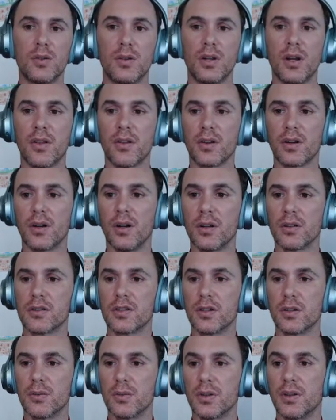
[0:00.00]
another
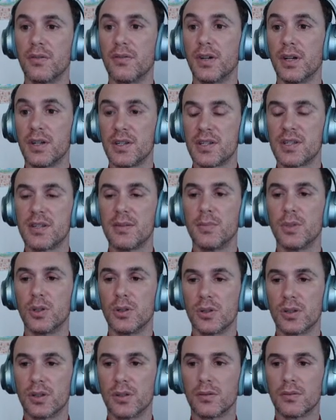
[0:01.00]
culture with a very
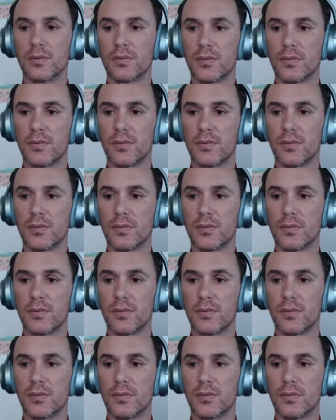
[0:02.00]
similar